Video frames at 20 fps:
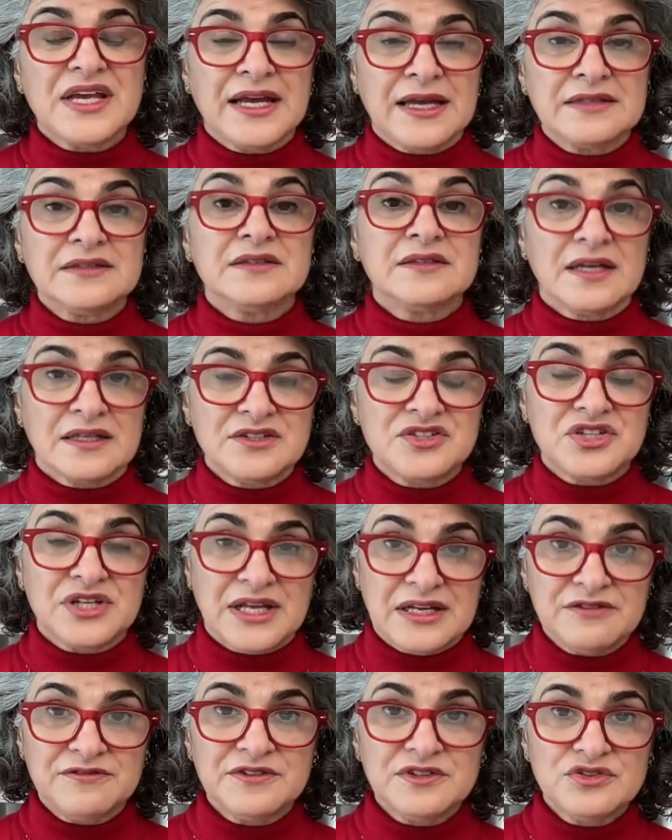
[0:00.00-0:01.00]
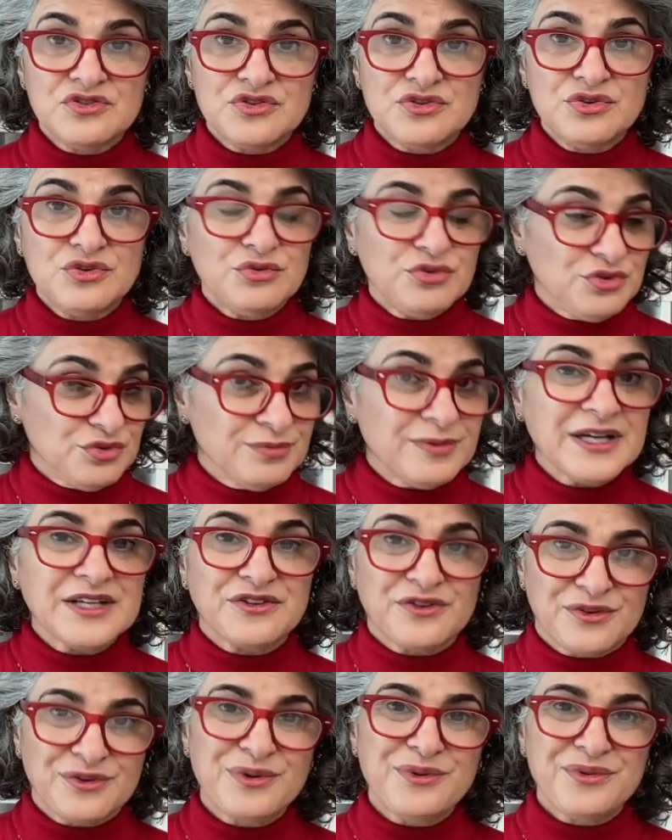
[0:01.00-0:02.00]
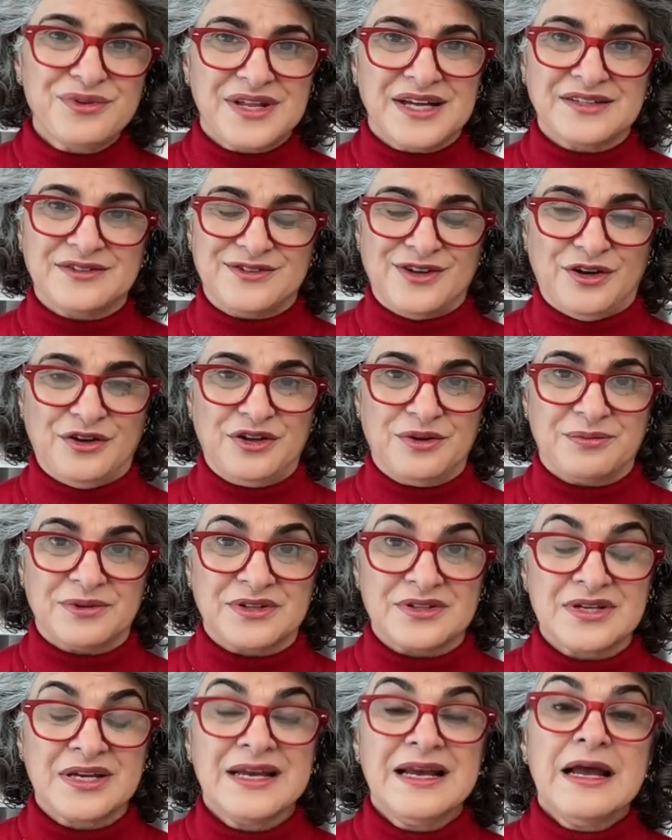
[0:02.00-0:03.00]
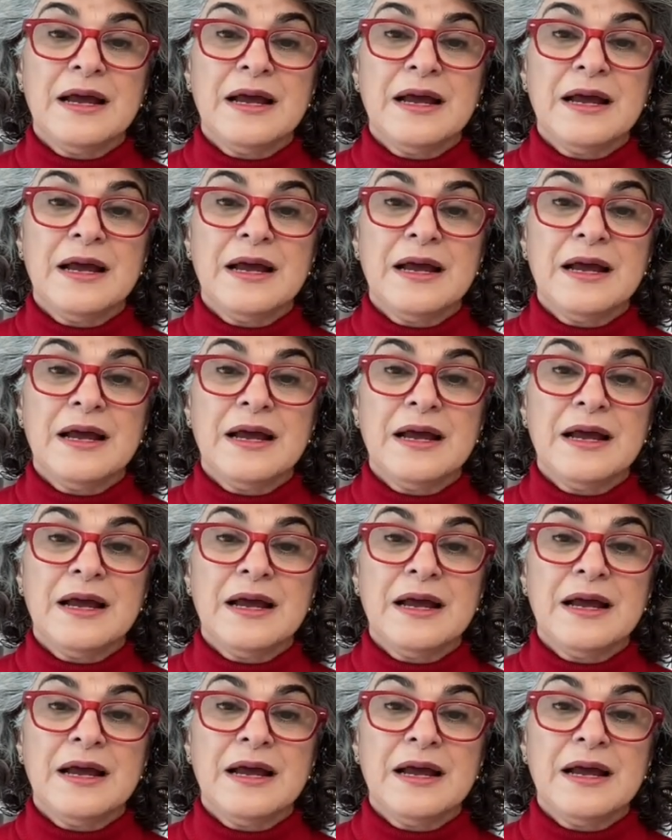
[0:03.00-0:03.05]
and not relevant to you, you might throw that document.